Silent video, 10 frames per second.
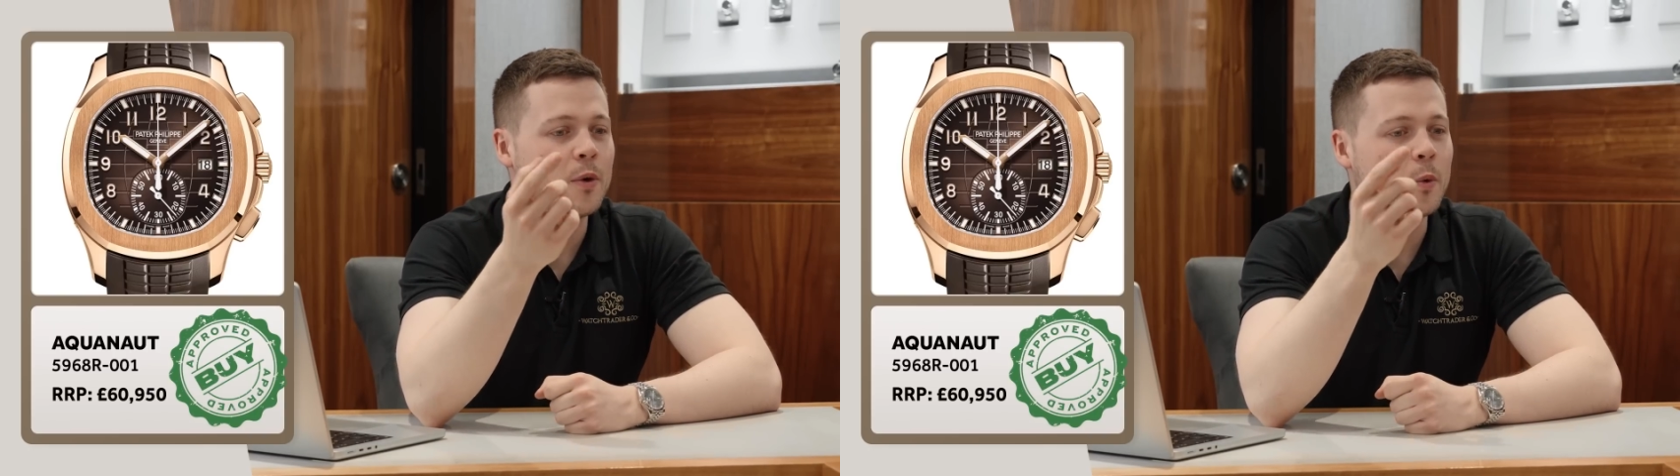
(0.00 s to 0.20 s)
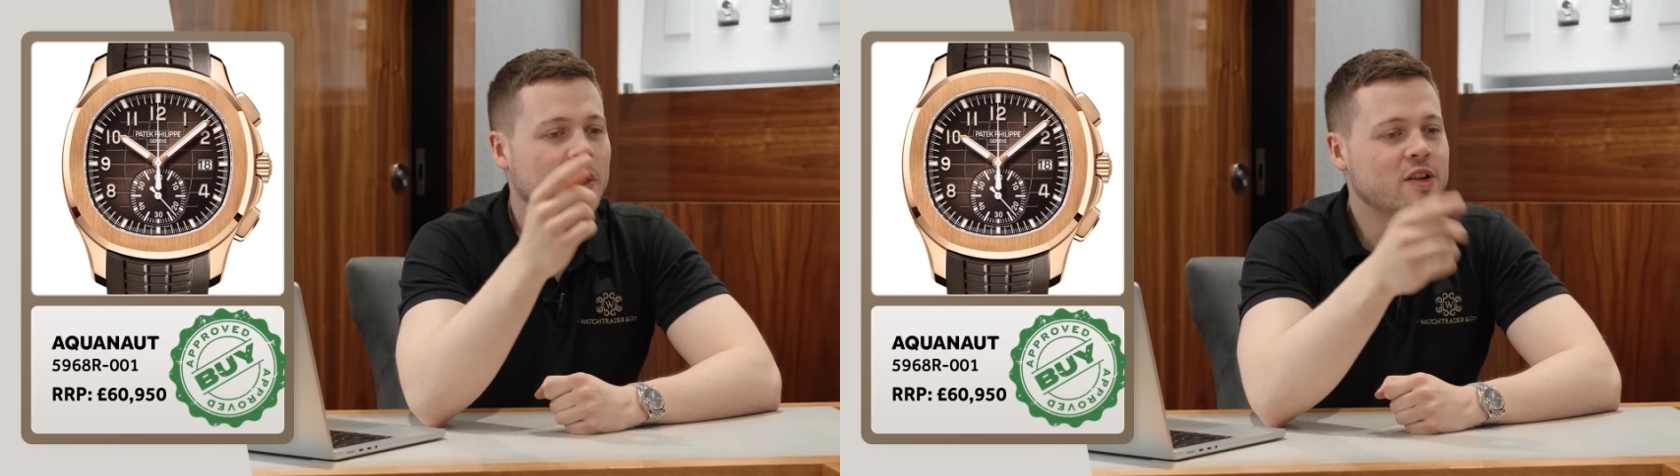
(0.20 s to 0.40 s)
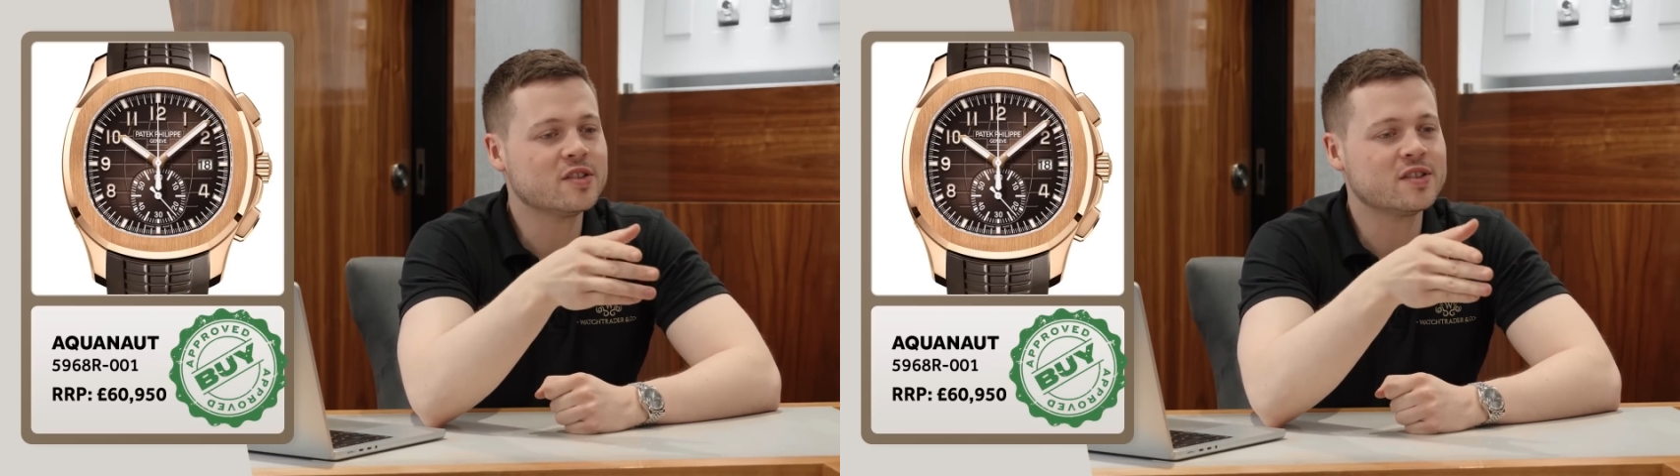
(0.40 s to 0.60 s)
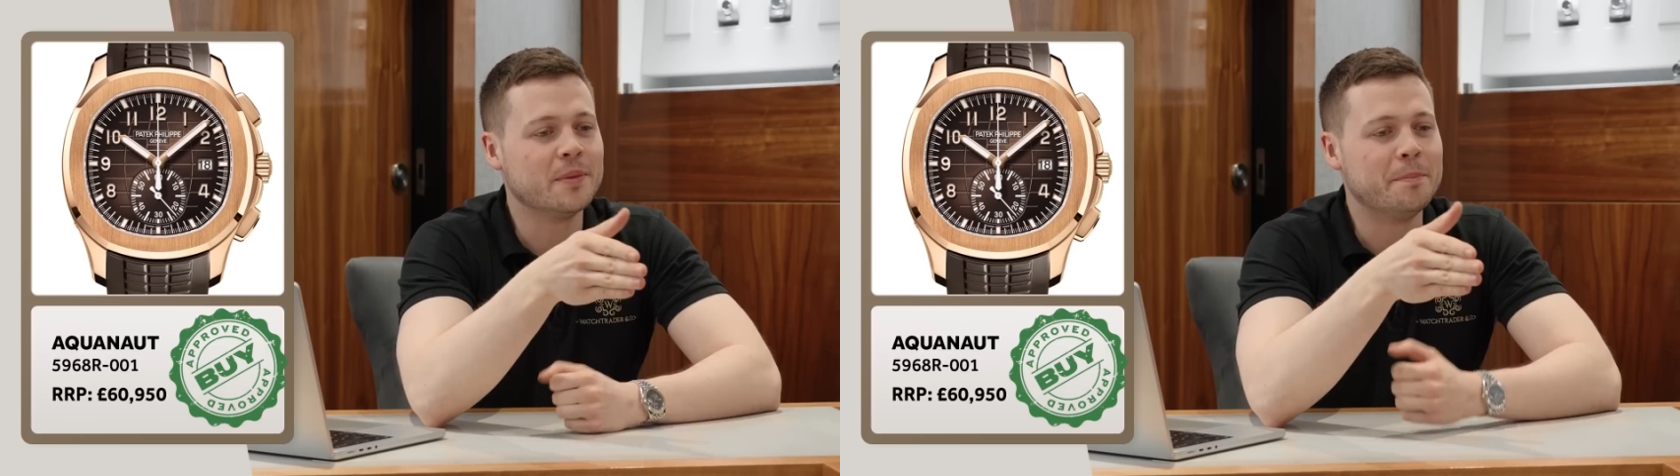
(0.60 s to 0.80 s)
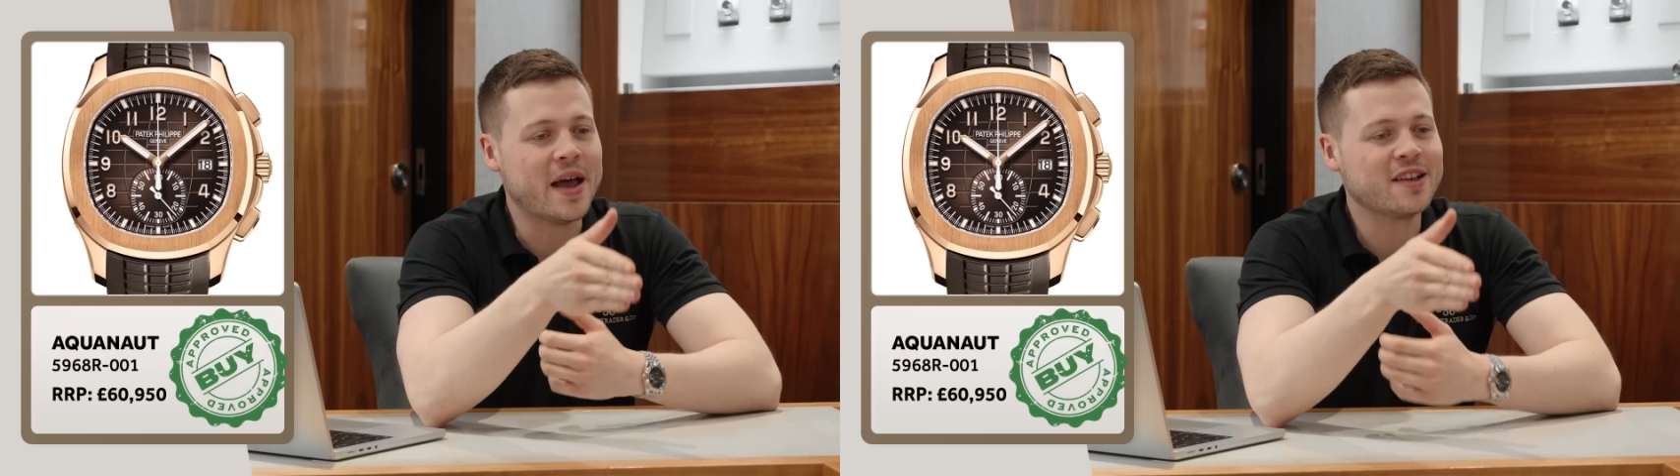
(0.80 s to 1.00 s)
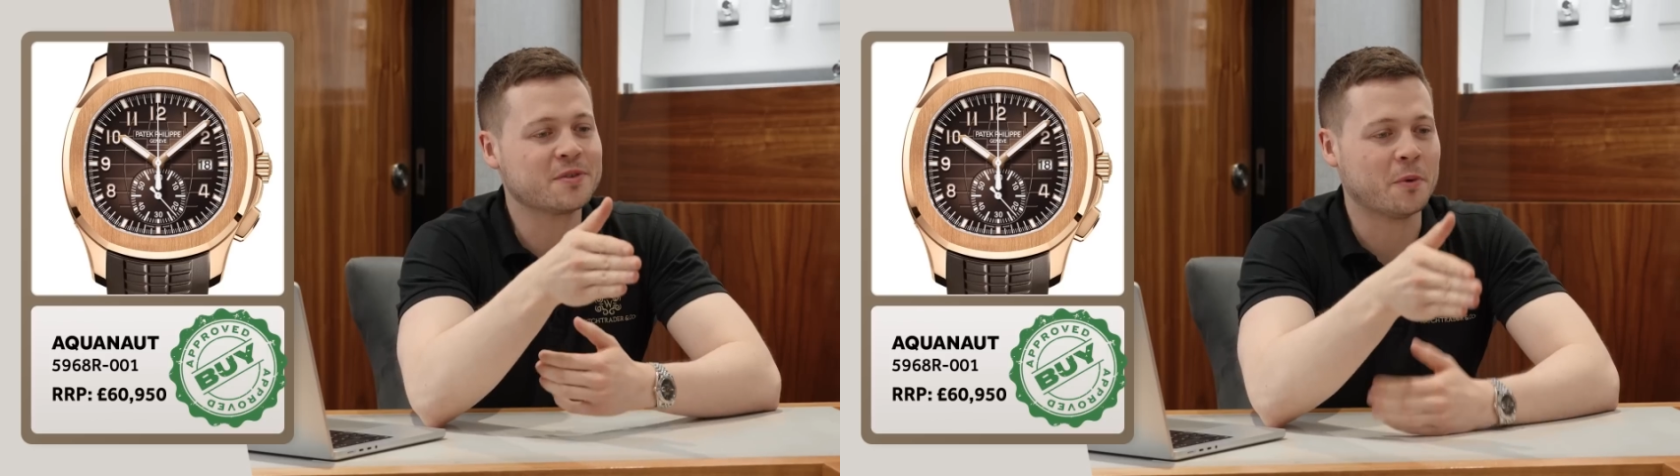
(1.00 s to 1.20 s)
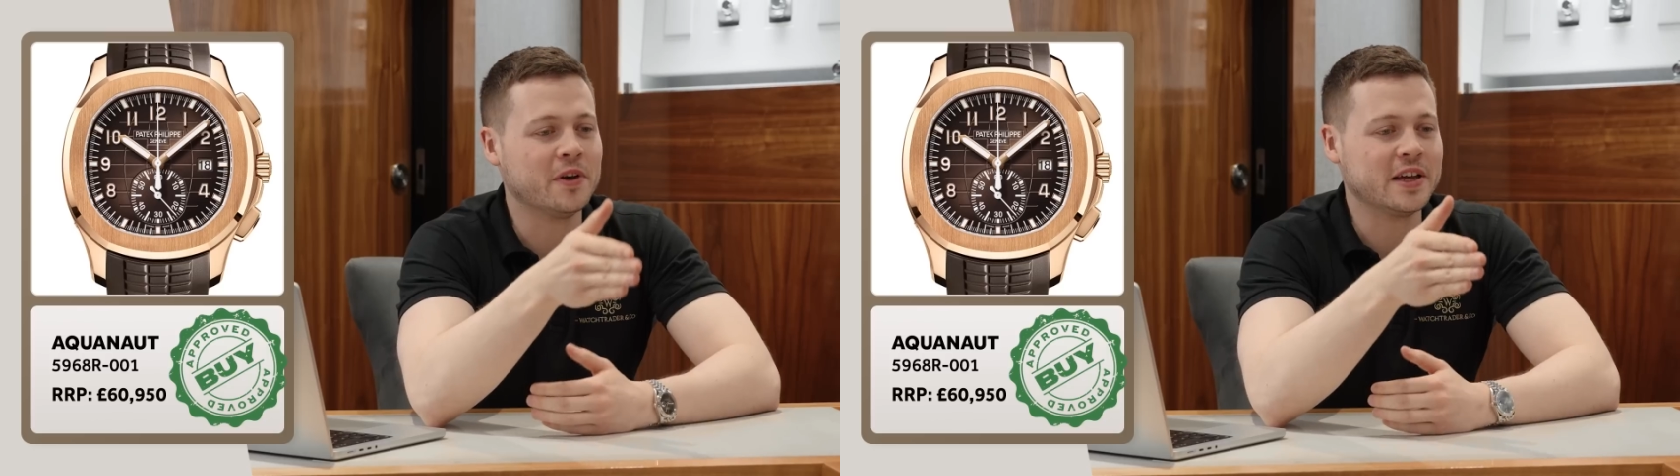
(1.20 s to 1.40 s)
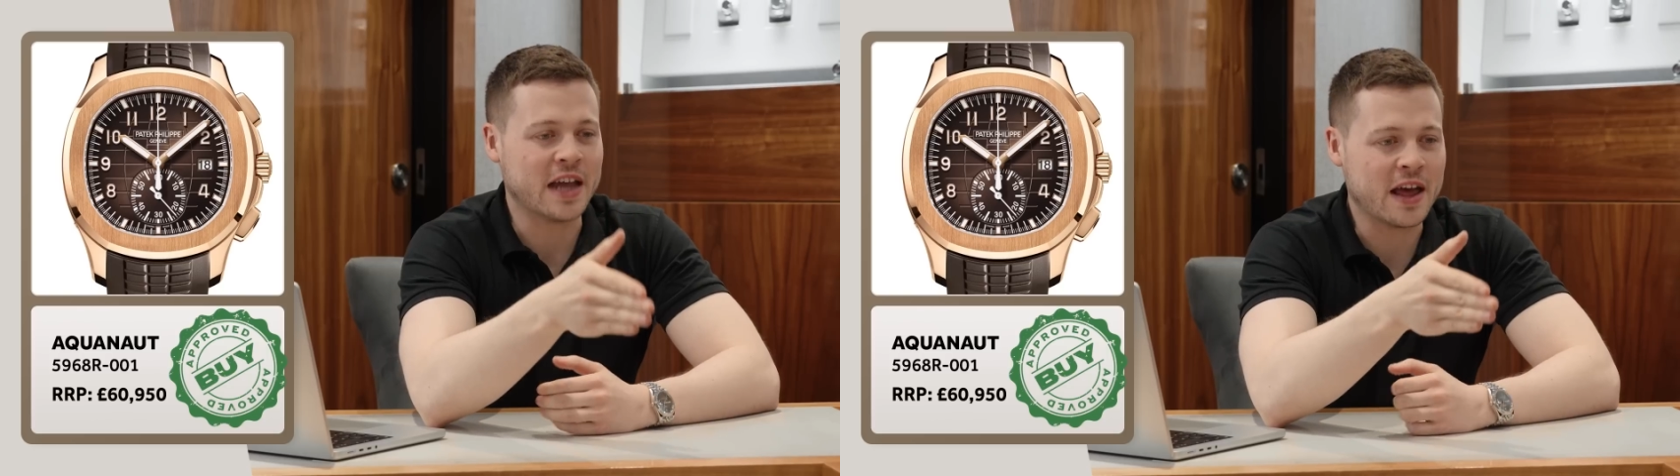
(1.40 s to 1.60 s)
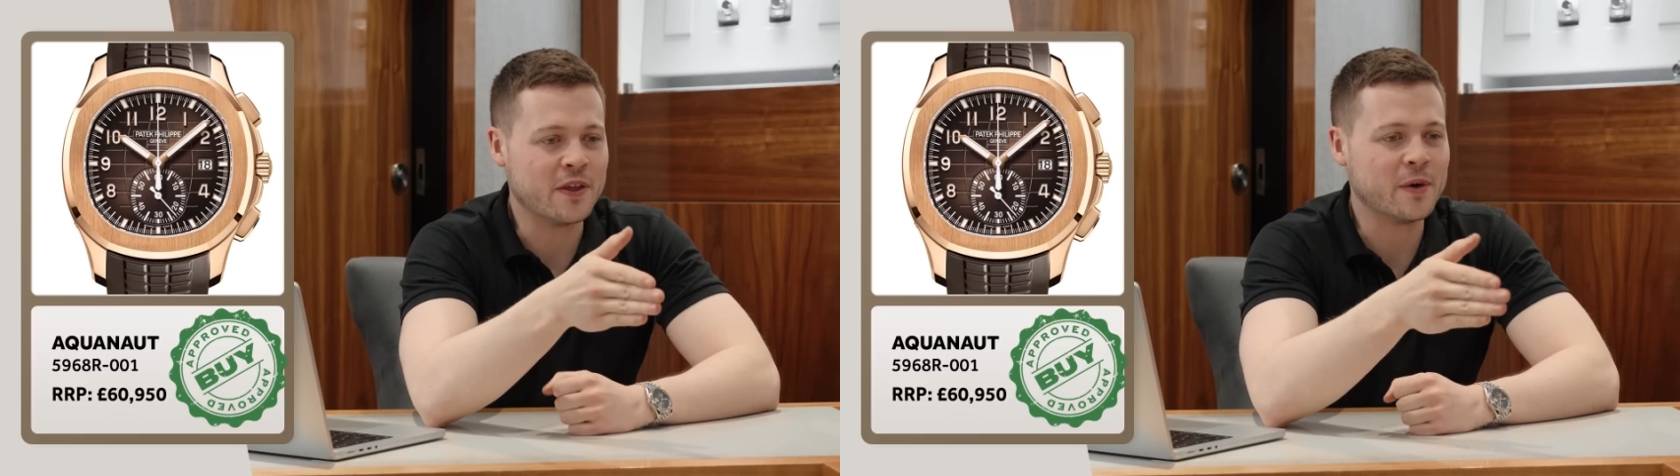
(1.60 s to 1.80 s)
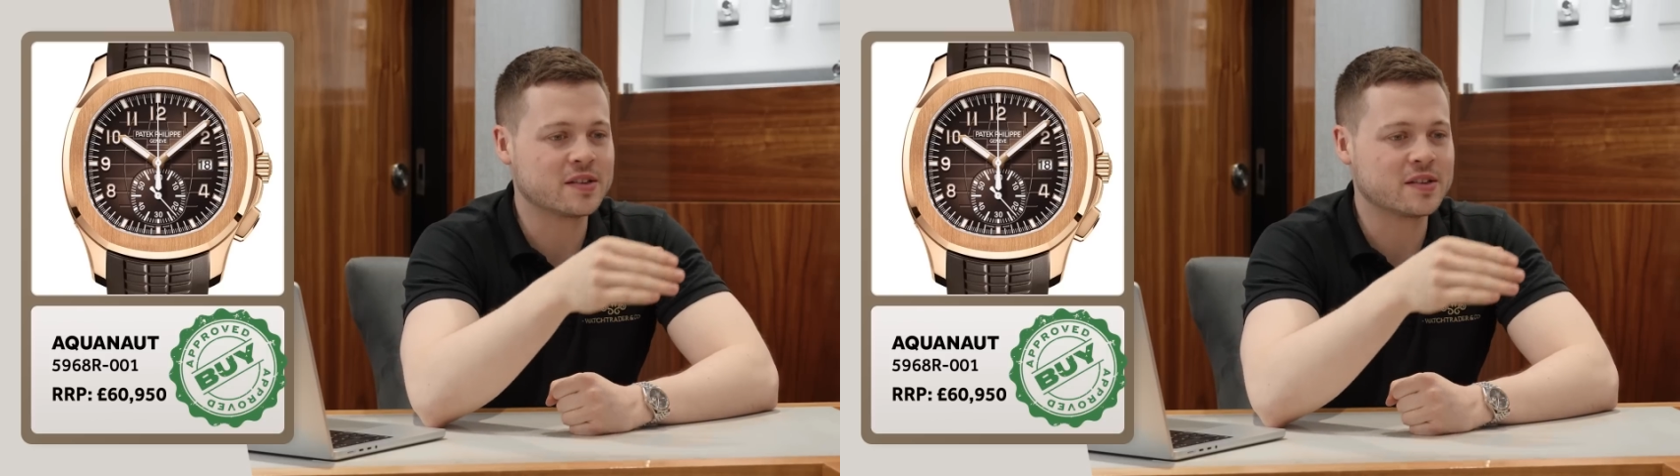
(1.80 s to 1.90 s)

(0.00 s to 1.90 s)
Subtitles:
Which is the best one to get though,